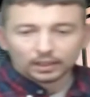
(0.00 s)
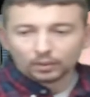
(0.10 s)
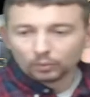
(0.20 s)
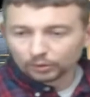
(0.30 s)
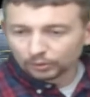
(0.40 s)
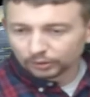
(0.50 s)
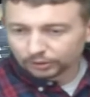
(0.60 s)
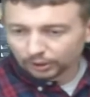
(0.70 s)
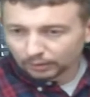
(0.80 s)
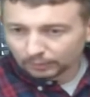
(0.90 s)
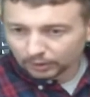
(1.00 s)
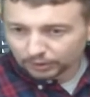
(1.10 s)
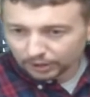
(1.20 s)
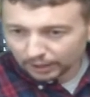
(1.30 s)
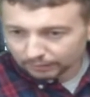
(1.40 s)
we're going to, I'm going to
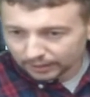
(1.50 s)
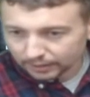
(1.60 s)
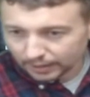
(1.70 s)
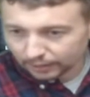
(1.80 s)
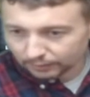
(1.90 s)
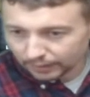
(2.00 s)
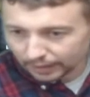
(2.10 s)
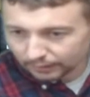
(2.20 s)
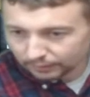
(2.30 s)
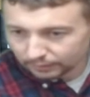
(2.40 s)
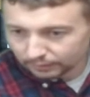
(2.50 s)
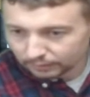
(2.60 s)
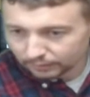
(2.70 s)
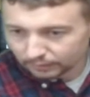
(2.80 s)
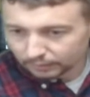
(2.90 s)
check my sound out,
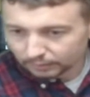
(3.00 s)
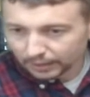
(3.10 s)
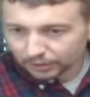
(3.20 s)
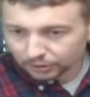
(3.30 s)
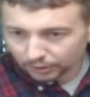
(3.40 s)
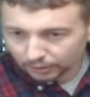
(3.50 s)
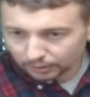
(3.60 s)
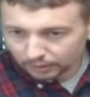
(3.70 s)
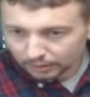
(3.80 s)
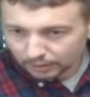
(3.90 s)
make sure